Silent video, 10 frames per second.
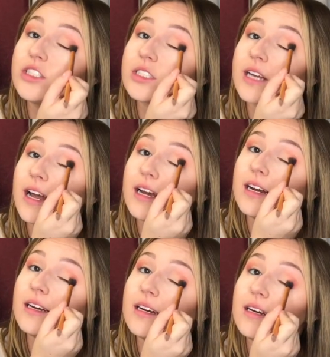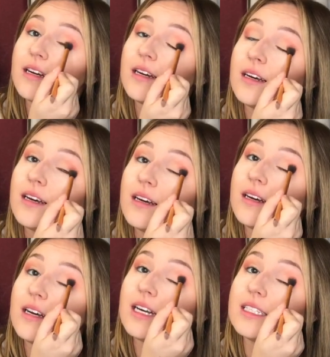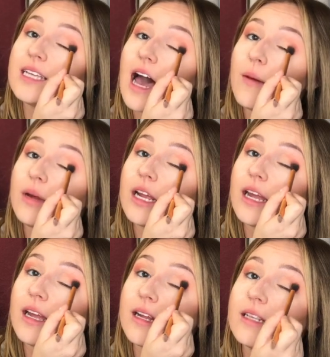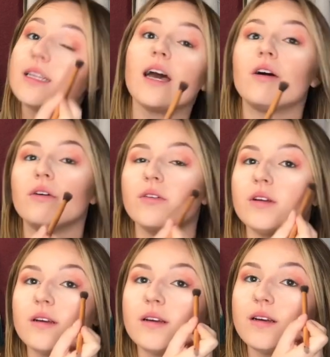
Just kind of dab it in down,